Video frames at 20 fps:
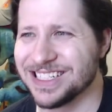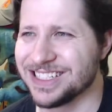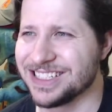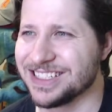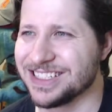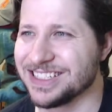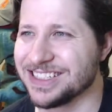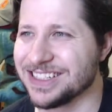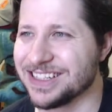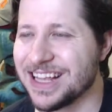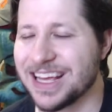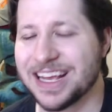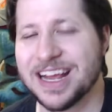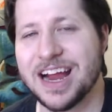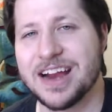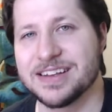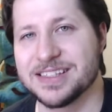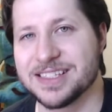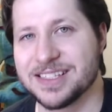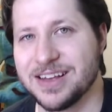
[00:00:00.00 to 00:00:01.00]
that kind
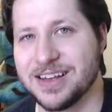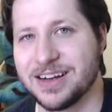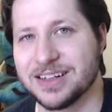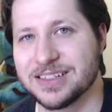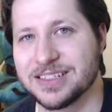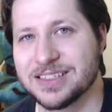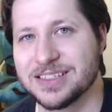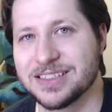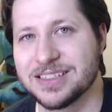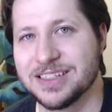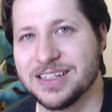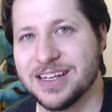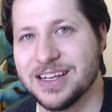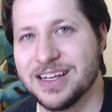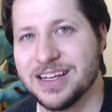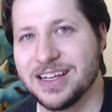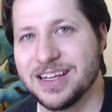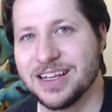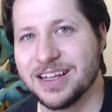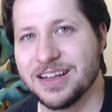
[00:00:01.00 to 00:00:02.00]
of sucks
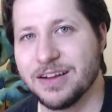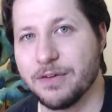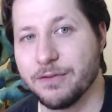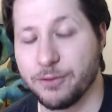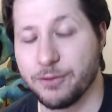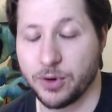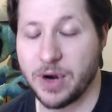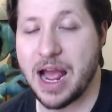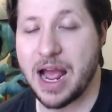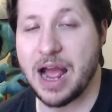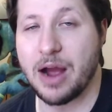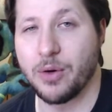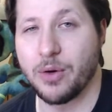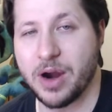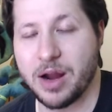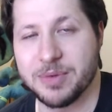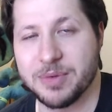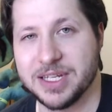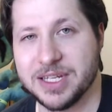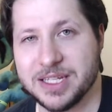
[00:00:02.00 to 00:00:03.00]
for Howard. I
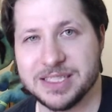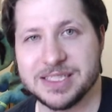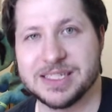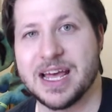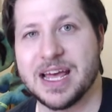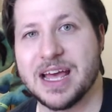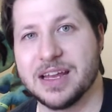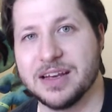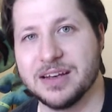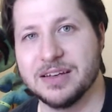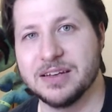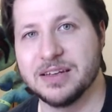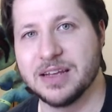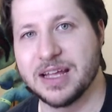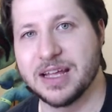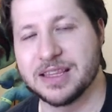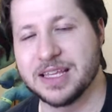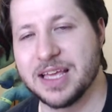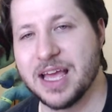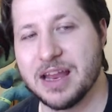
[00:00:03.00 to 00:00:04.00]
mean, he's dead at
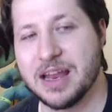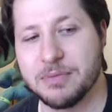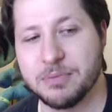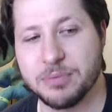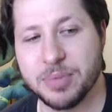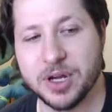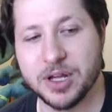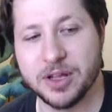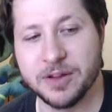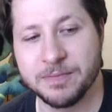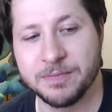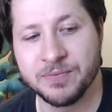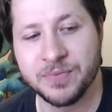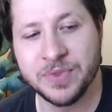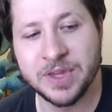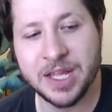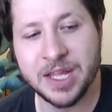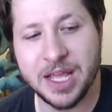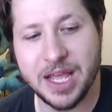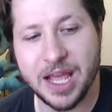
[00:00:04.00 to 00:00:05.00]
the end, but
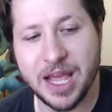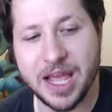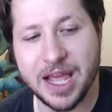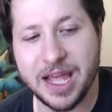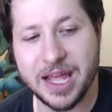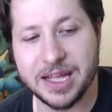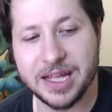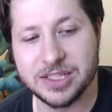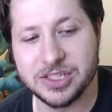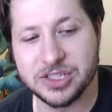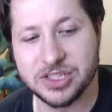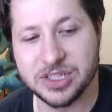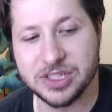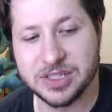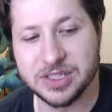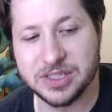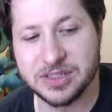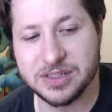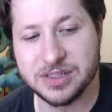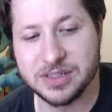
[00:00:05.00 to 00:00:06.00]
it's
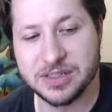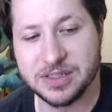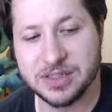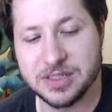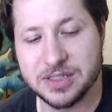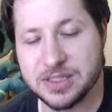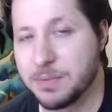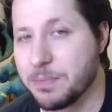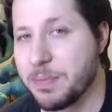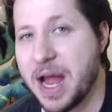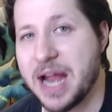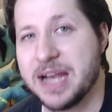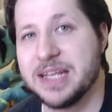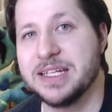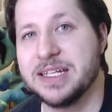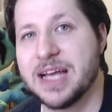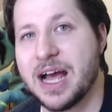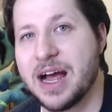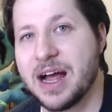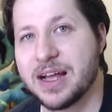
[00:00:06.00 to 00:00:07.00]
just some petty
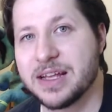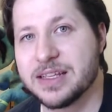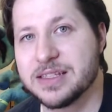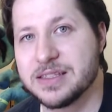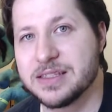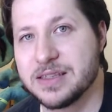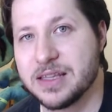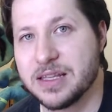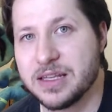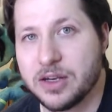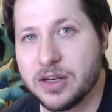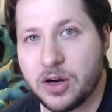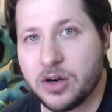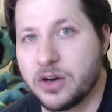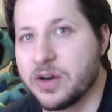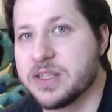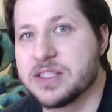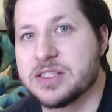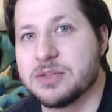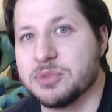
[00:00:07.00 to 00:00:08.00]
guys that are
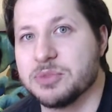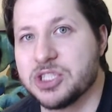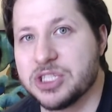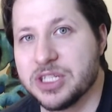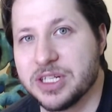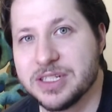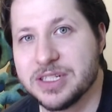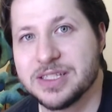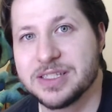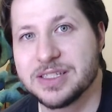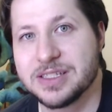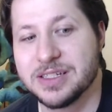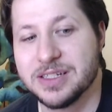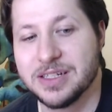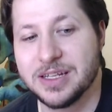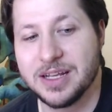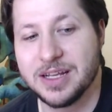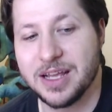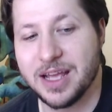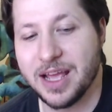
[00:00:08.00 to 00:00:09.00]
in some shits
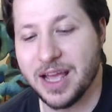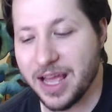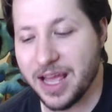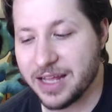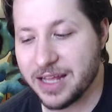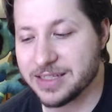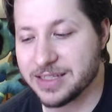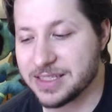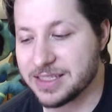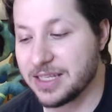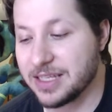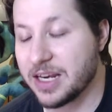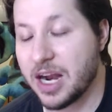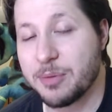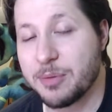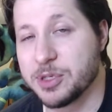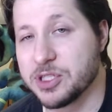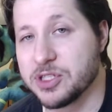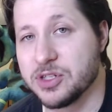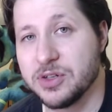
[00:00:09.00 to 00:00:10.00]
and see an
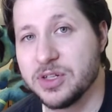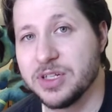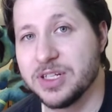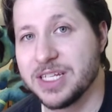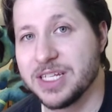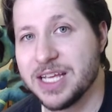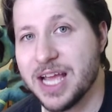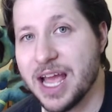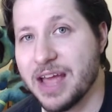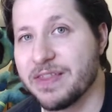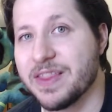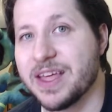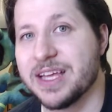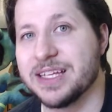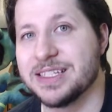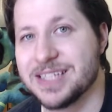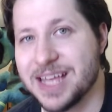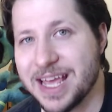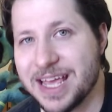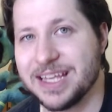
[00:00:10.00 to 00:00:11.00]
opportunity and they
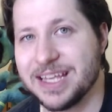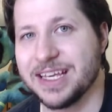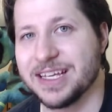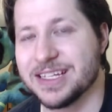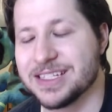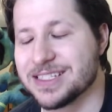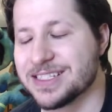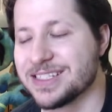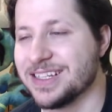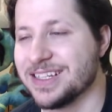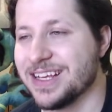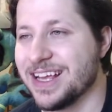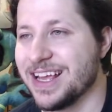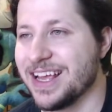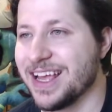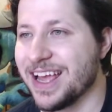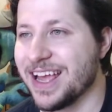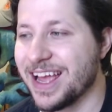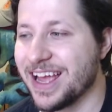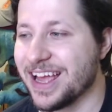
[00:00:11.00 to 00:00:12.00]
take it.
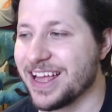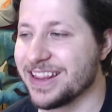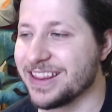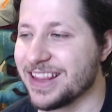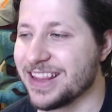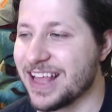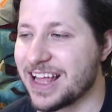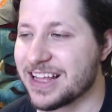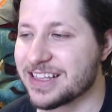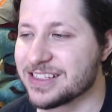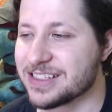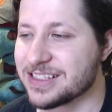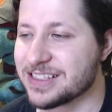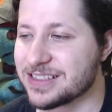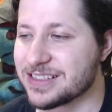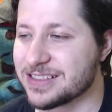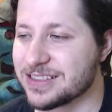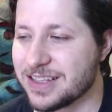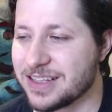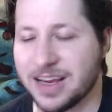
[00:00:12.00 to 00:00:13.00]
And that's
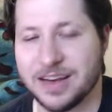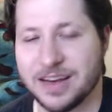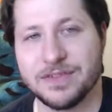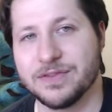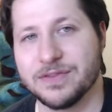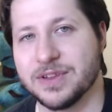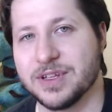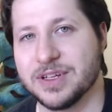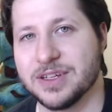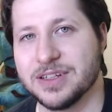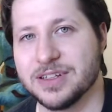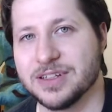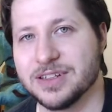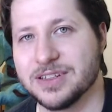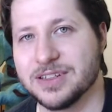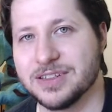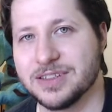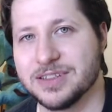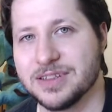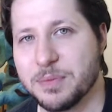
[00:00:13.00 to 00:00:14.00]
kind of
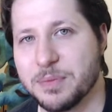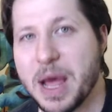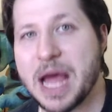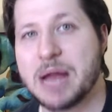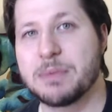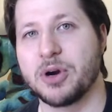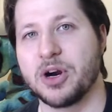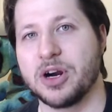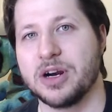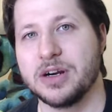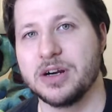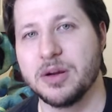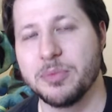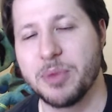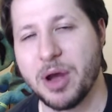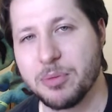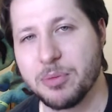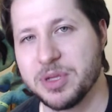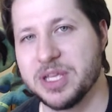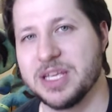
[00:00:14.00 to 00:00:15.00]
the bad part
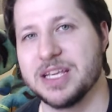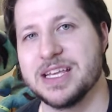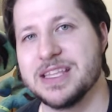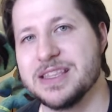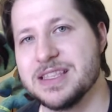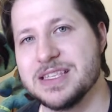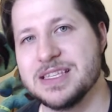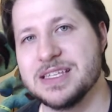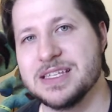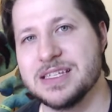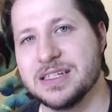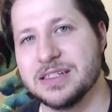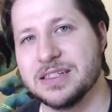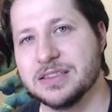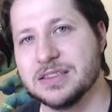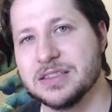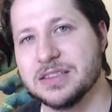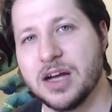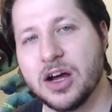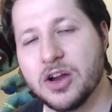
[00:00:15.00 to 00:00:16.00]
about being in the
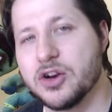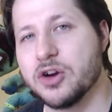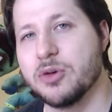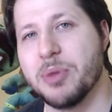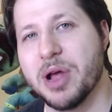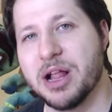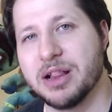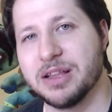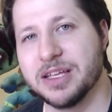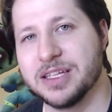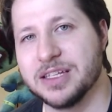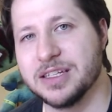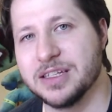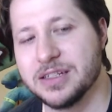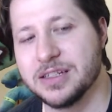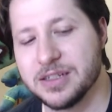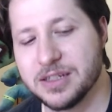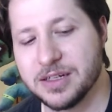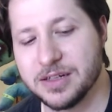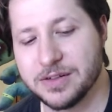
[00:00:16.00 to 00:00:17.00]
underbelly
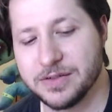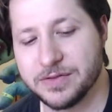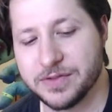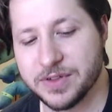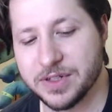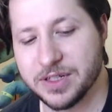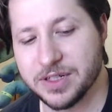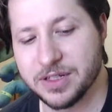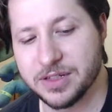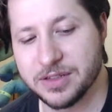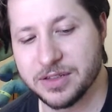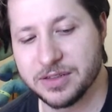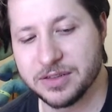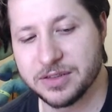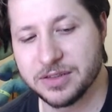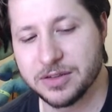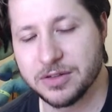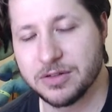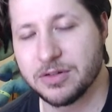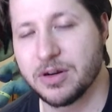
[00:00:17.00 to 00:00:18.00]
of
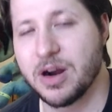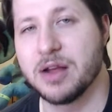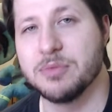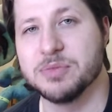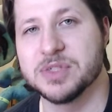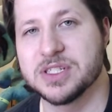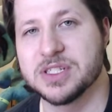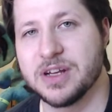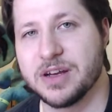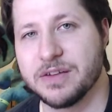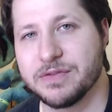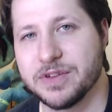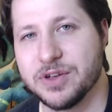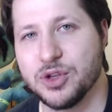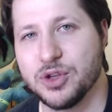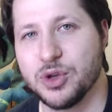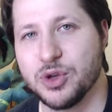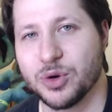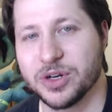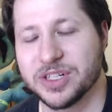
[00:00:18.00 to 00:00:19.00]
crime stuff in New
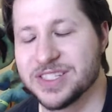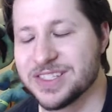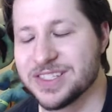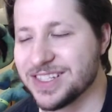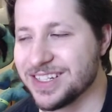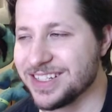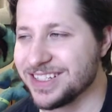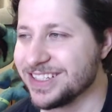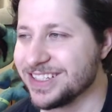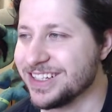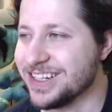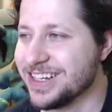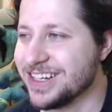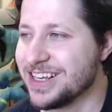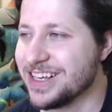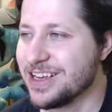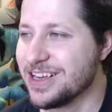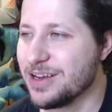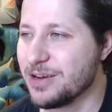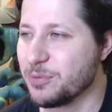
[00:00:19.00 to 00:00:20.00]
York City.
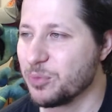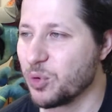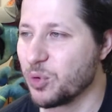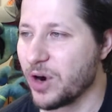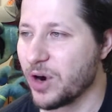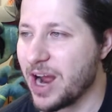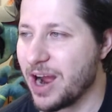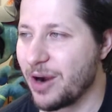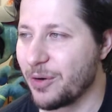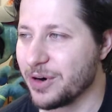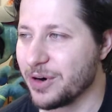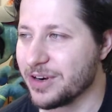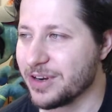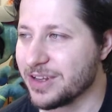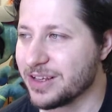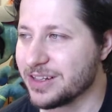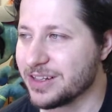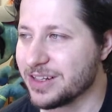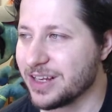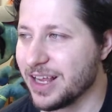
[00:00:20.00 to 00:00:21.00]
Poor Howard.
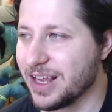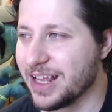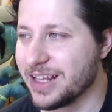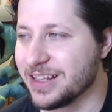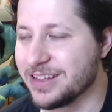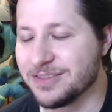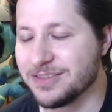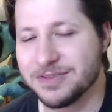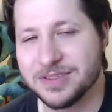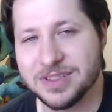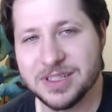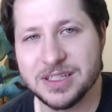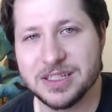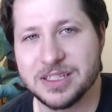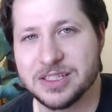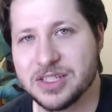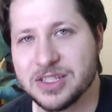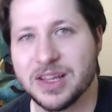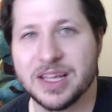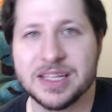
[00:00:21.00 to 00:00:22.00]
And
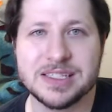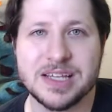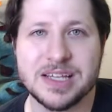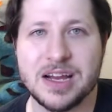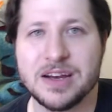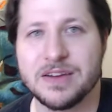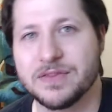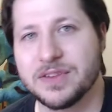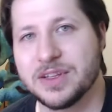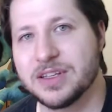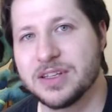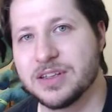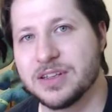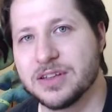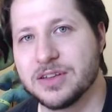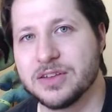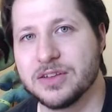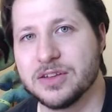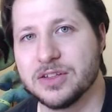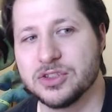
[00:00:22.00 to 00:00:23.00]
so that's kind of
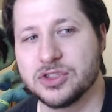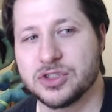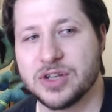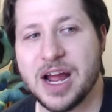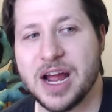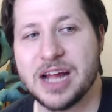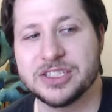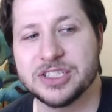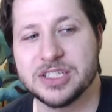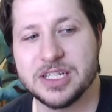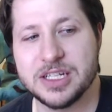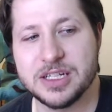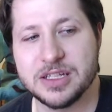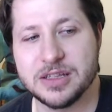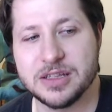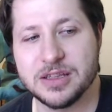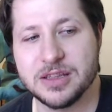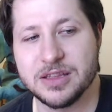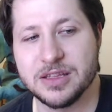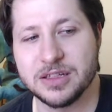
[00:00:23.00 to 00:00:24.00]
the tragedy
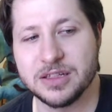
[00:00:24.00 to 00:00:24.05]
and the